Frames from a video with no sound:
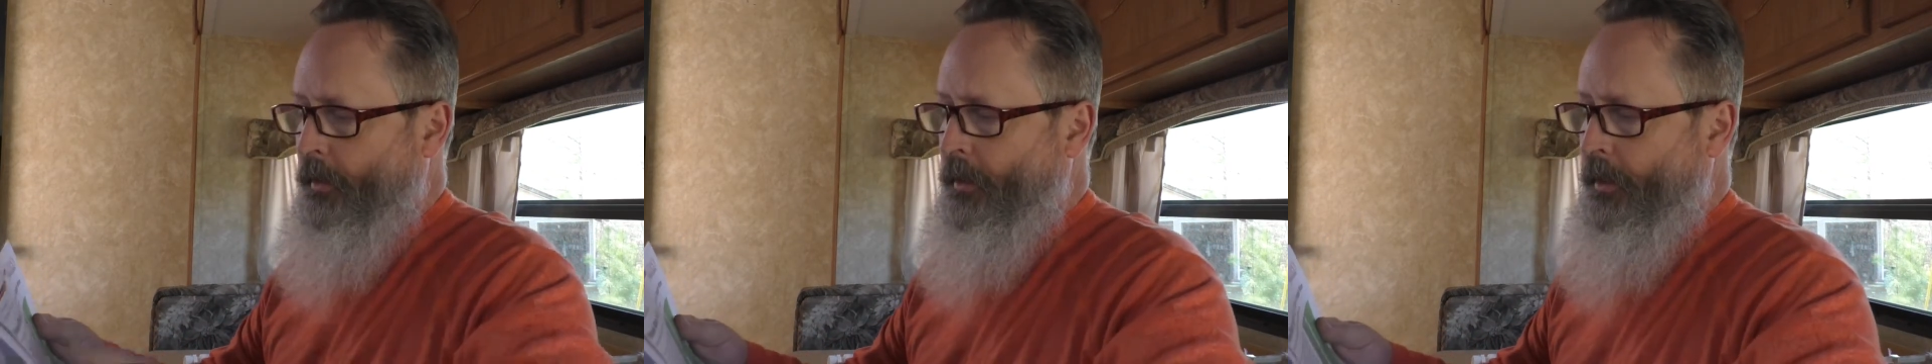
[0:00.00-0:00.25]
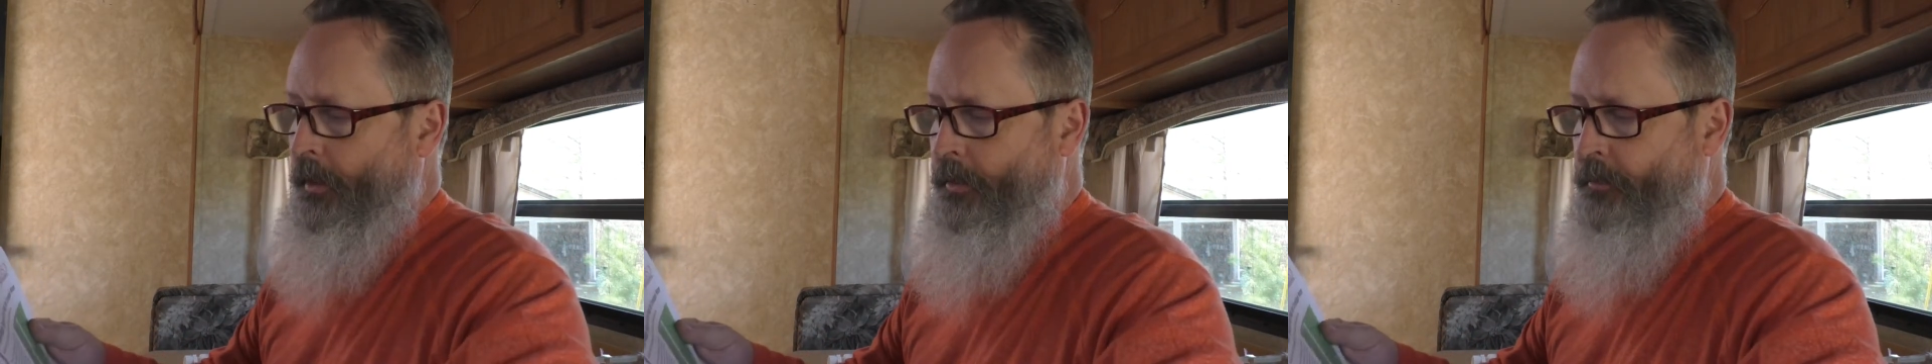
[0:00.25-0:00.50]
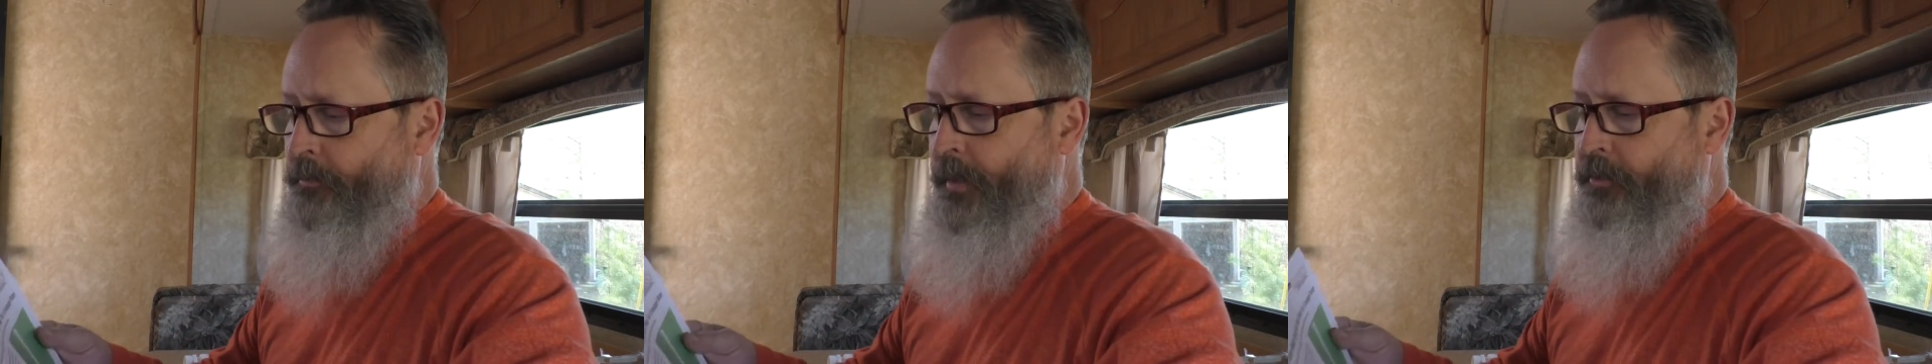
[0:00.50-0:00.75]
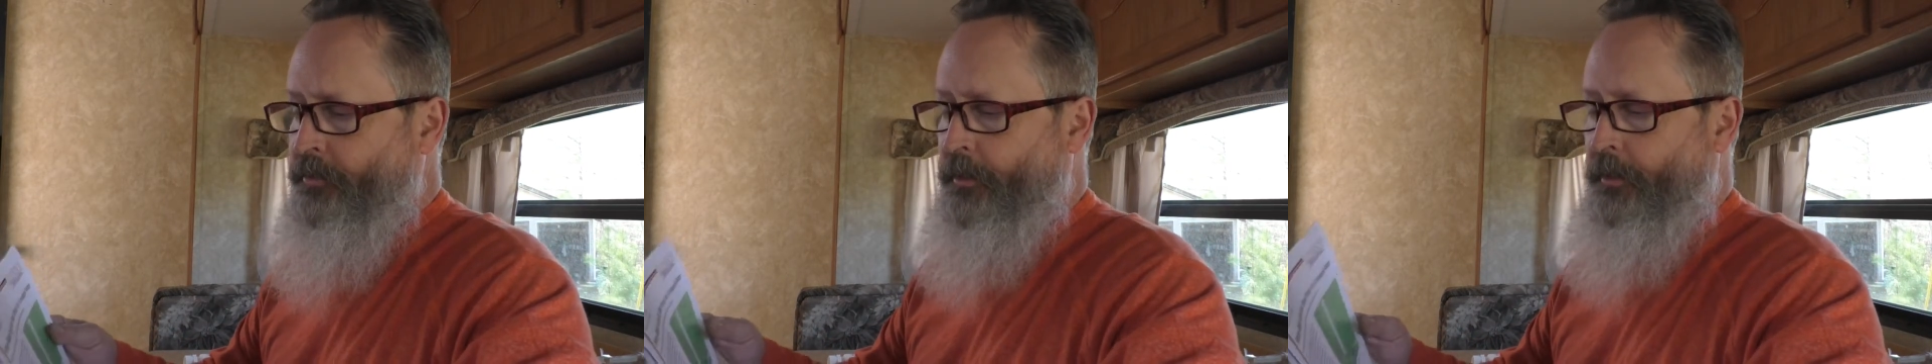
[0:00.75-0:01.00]
and is
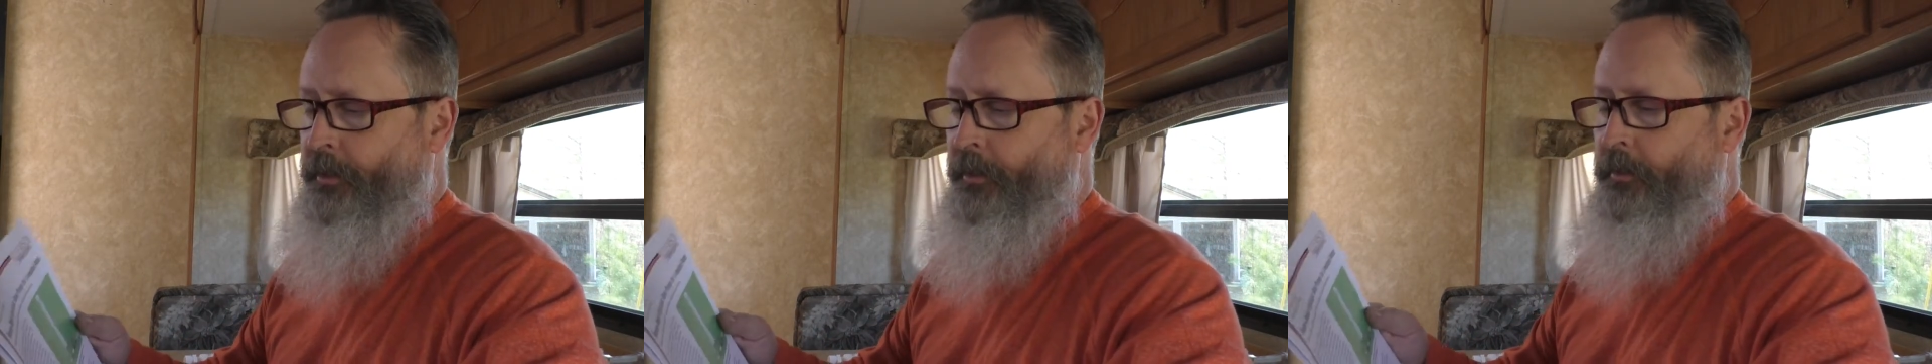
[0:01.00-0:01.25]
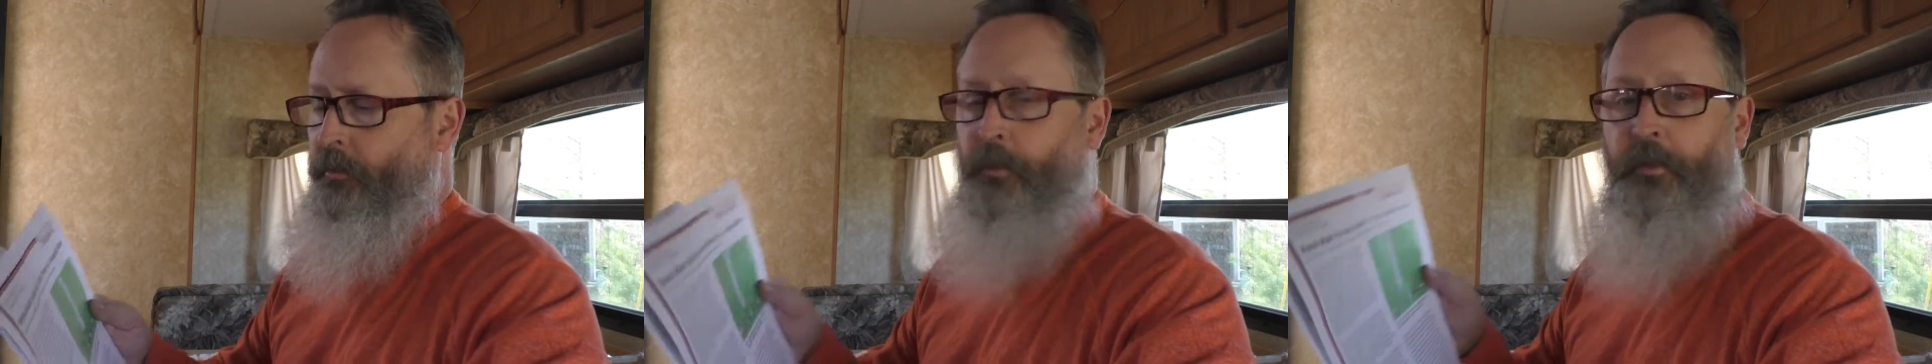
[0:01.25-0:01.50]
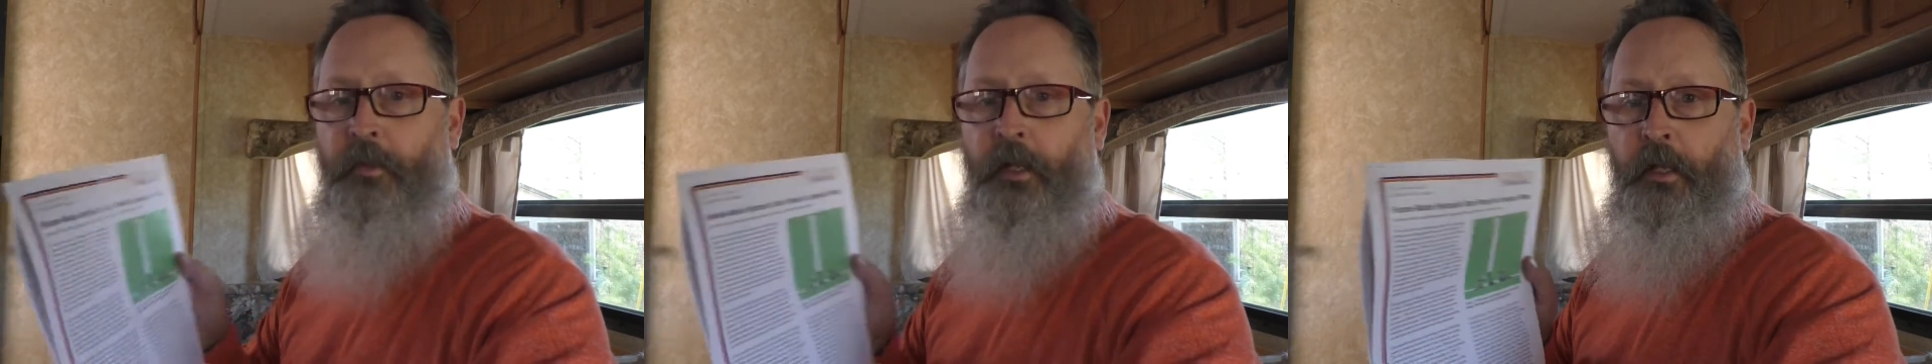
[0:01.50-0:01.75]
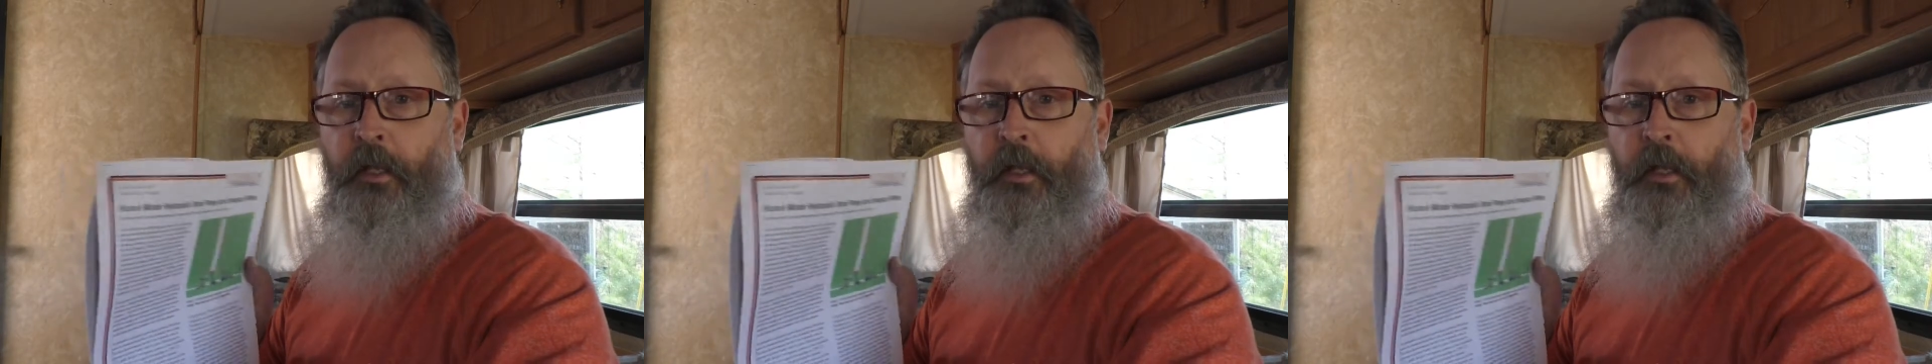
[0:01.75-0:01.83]
basically dealing with